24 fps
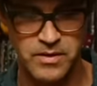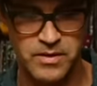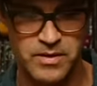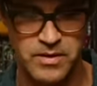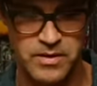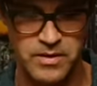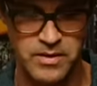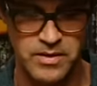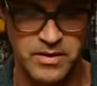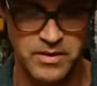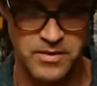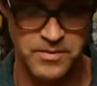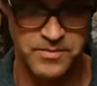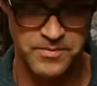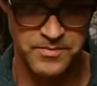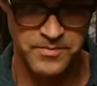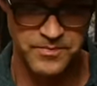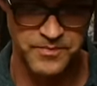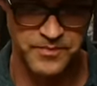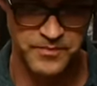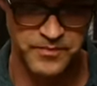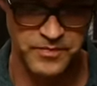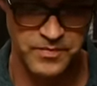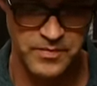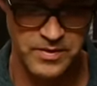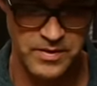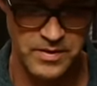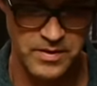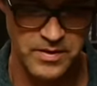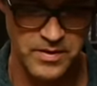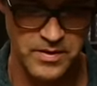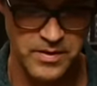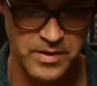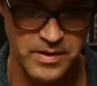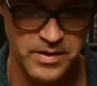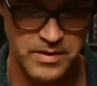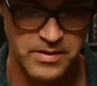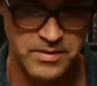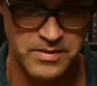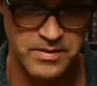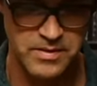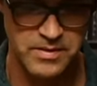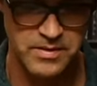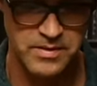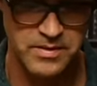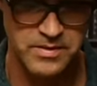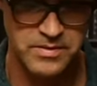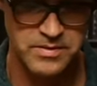
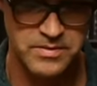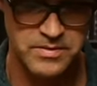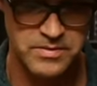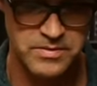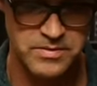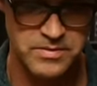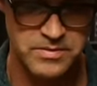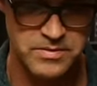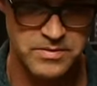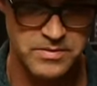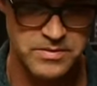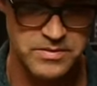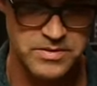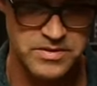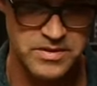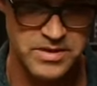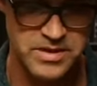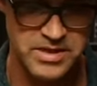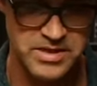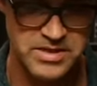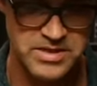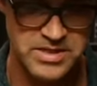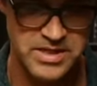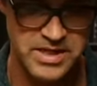The person shown says nothing.